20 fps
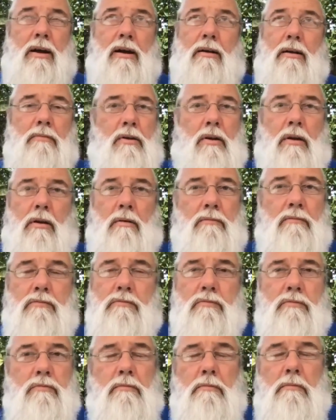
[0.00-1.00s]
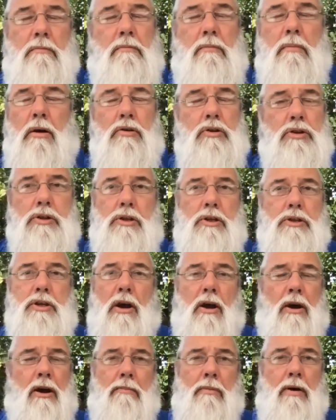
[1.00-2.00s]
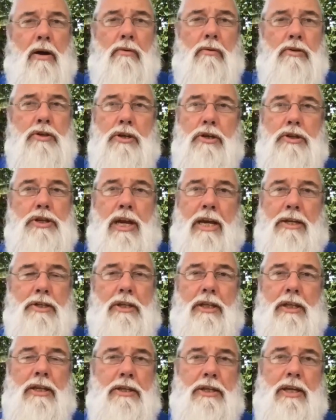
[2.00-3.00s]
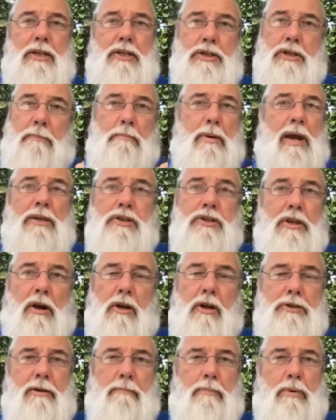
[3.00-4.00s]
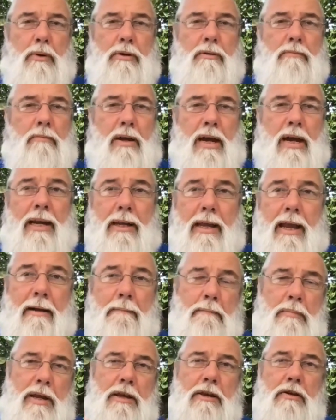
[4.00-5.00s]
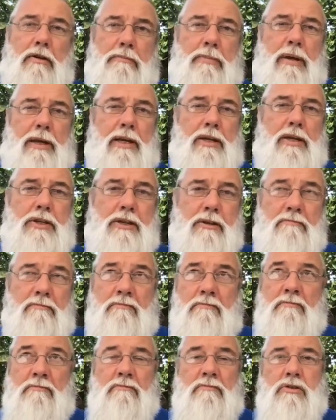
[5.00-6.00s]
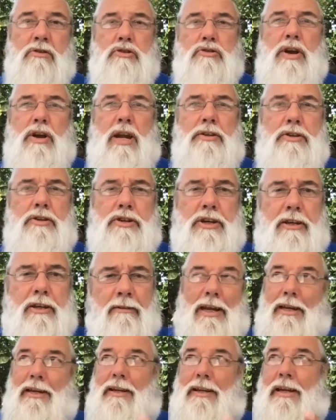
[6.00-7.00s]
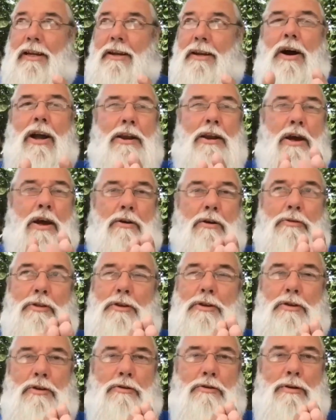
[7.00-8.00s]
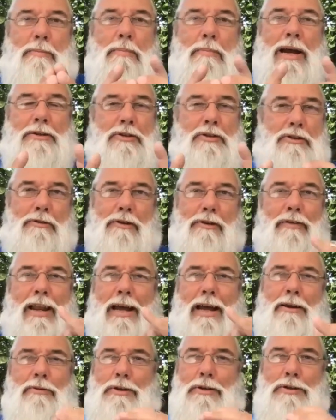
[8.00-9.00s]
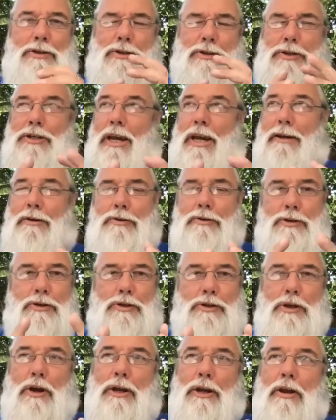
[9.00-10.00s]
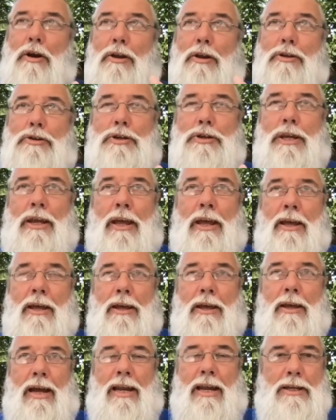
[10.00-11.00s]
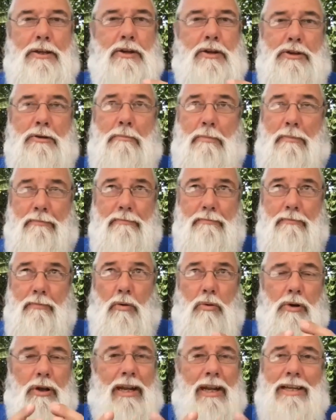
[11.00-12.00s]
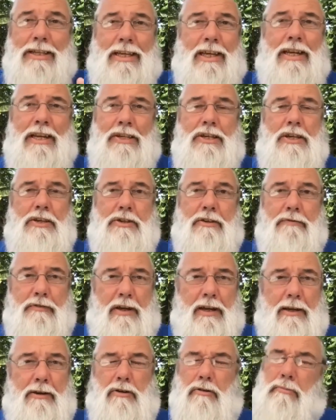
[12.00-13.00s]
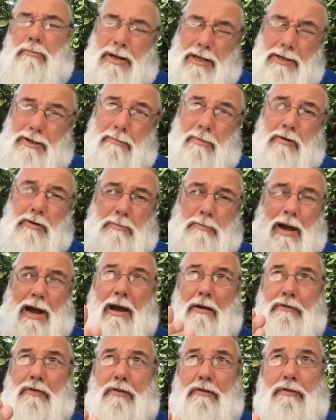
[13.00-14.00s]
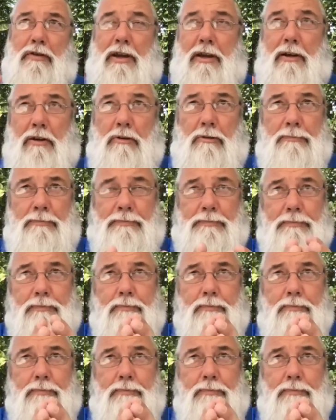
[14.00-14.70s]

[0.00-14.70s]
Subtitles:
uh, most of the time I would suggest LinkedIn's your best starting point and can be your biggest strategy. And I know that you're a master of language and sales and psychology. And it doesn't, all LinkedIn is the vehicle, but it's the most powerful vehicle.